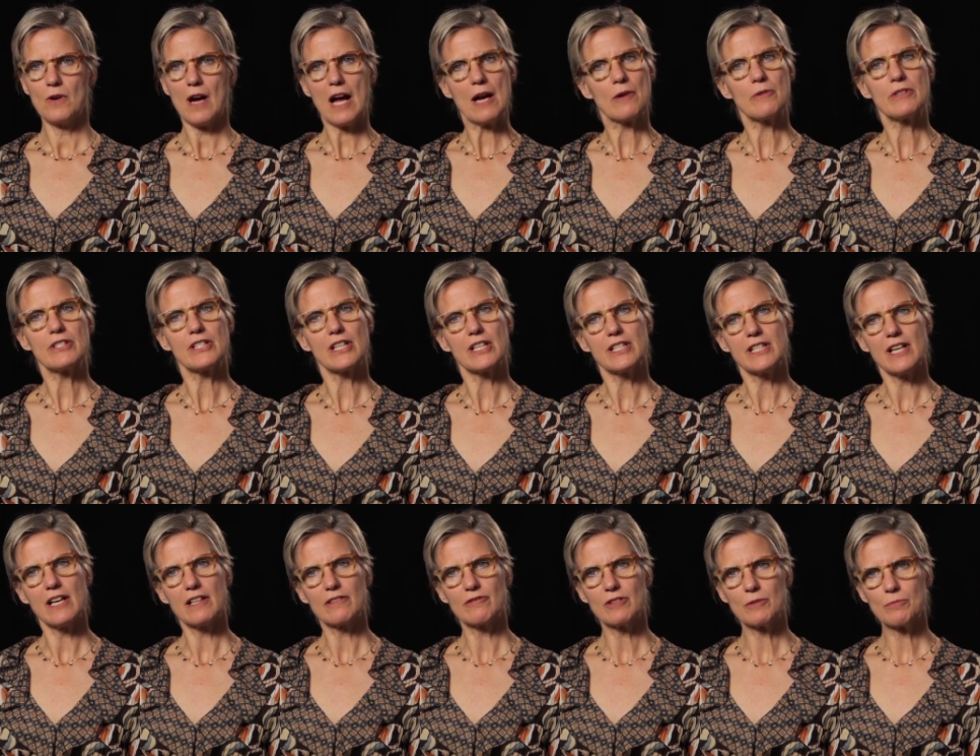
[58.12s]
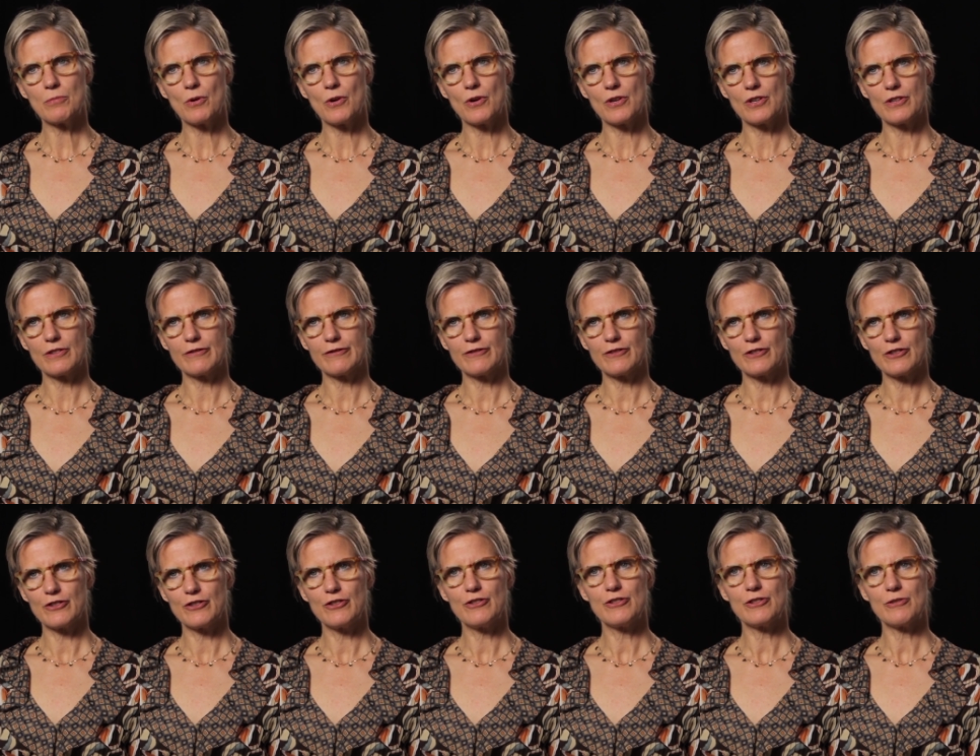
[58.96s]
I was a young reporter for
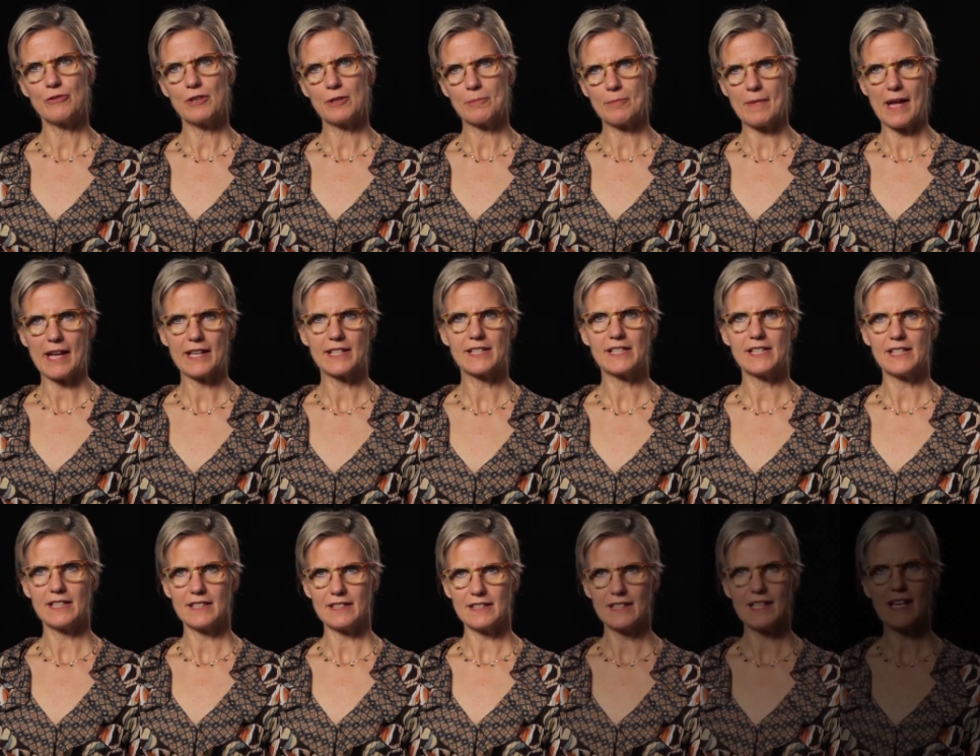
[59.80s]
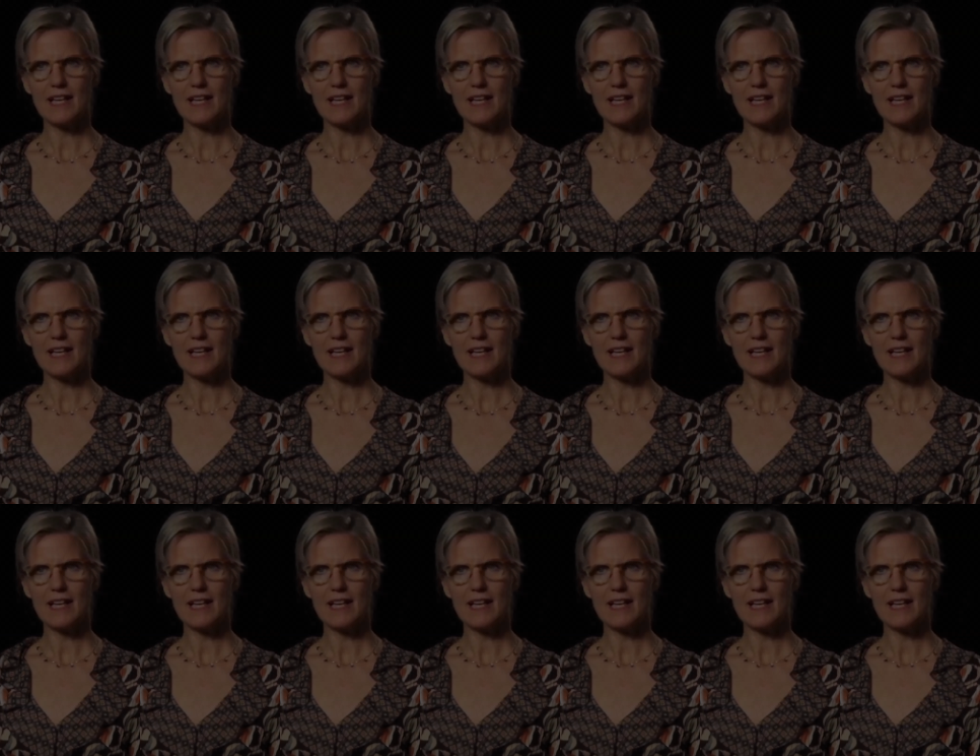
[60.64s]
Newsweek magazine